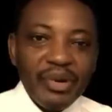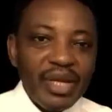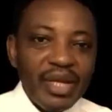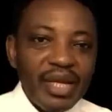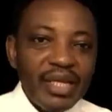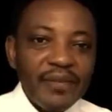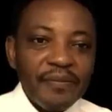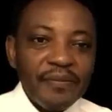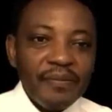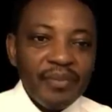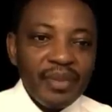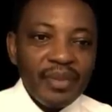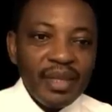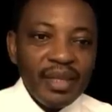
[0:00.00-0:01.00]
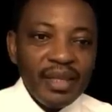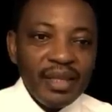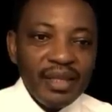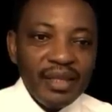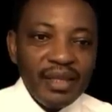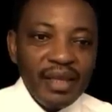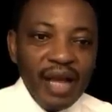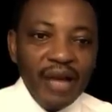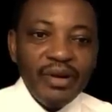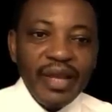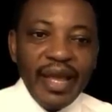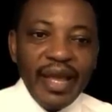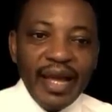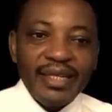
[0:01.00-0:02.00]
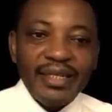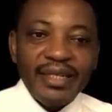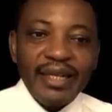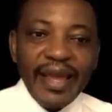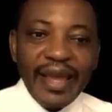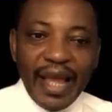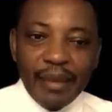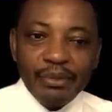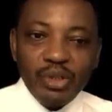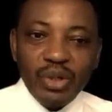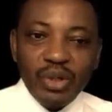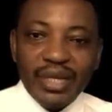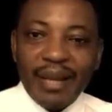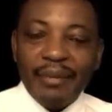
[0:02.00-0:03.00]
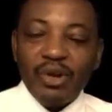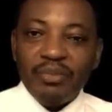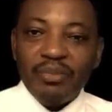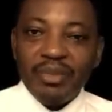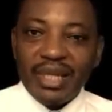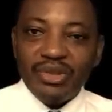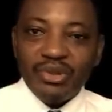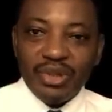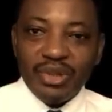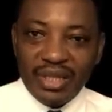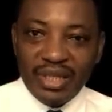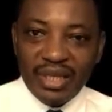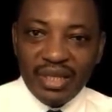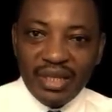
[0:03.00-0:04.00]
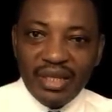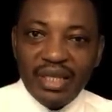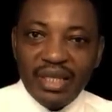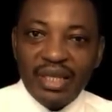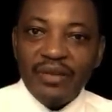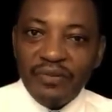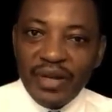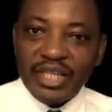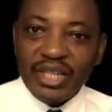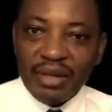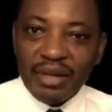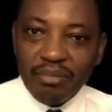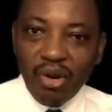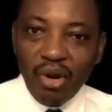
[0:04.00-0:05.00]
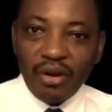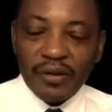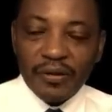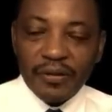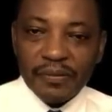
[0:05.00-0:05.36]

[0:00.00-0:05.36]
Brigade, how they handle a captured Cameroon military in flesh and blood.